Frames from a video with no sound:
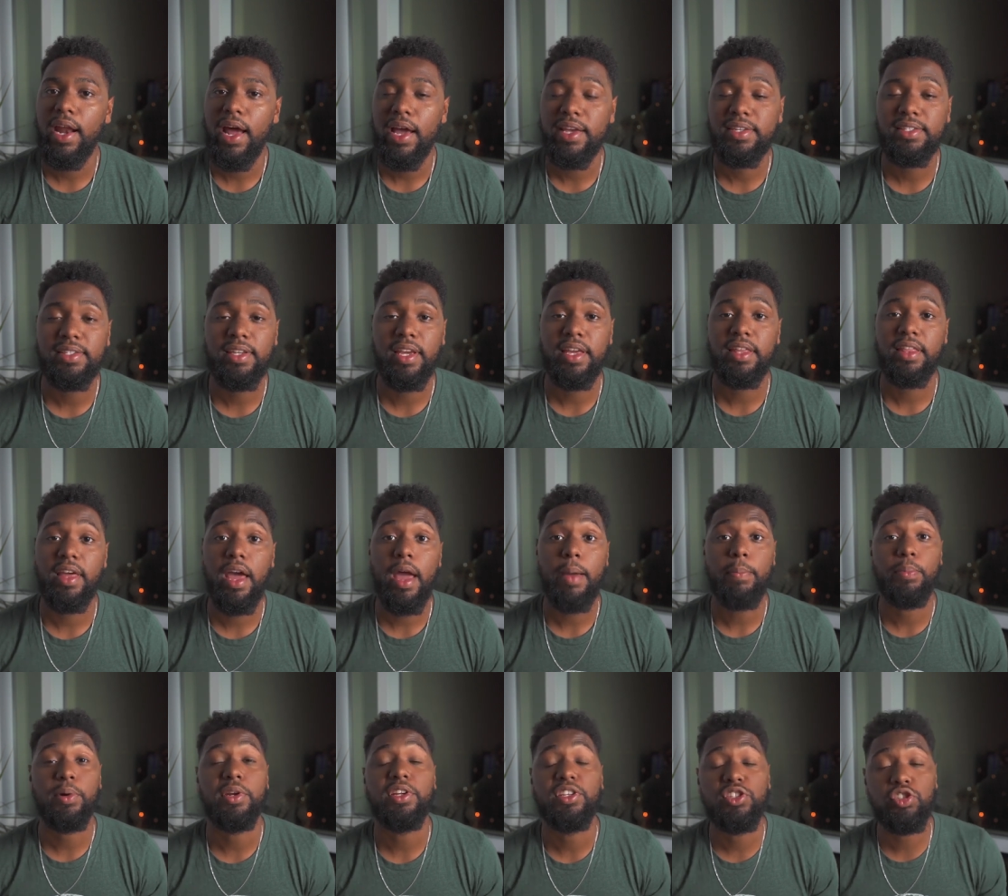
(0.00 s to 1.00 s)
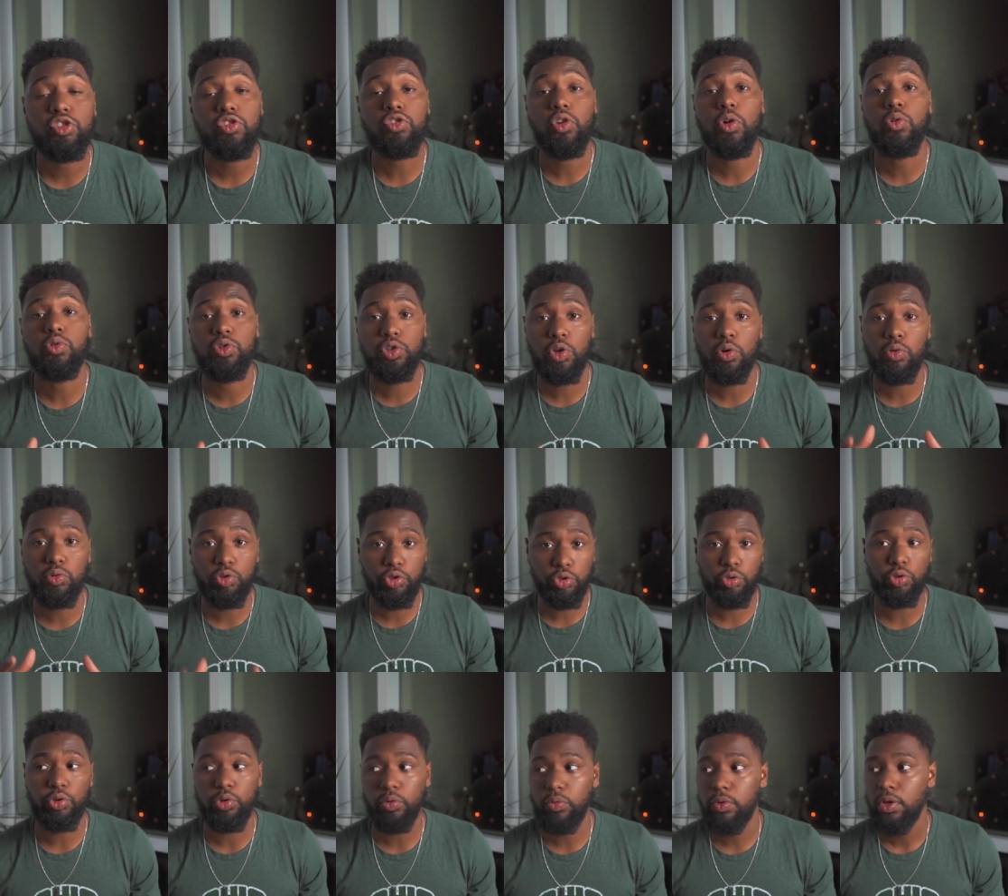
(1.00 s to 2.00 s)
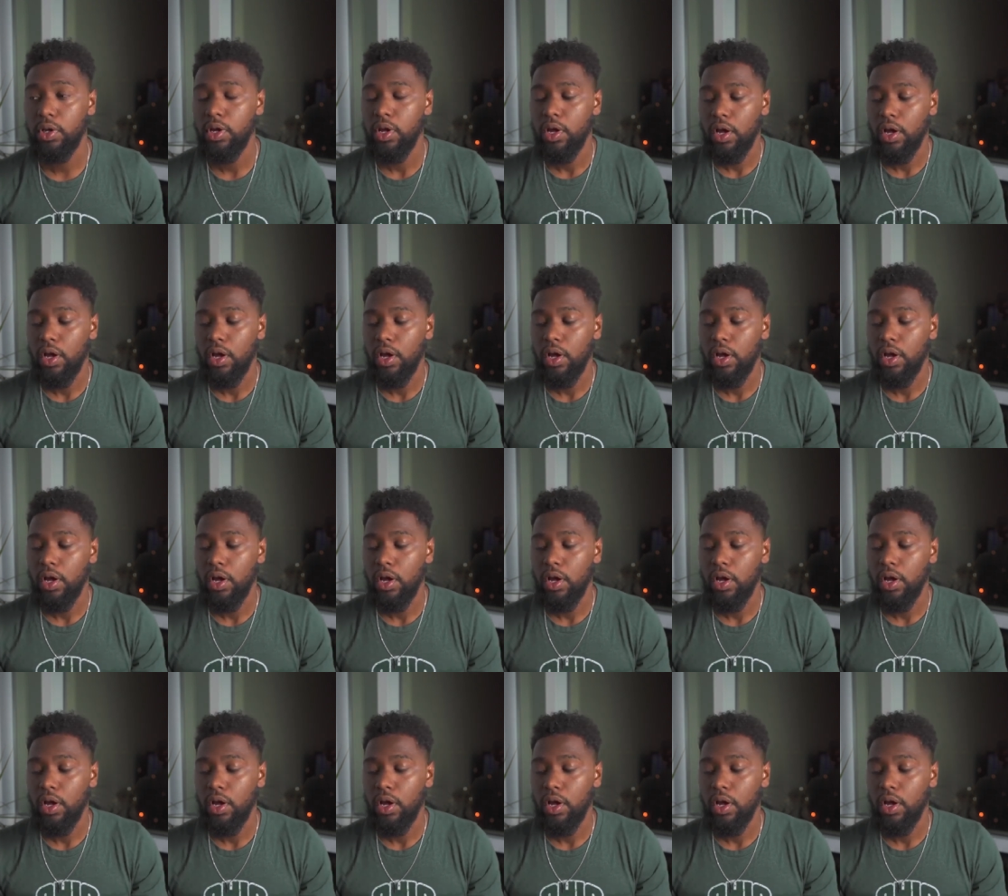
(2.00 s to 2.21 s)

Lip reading: that I say that, but it's so, so true.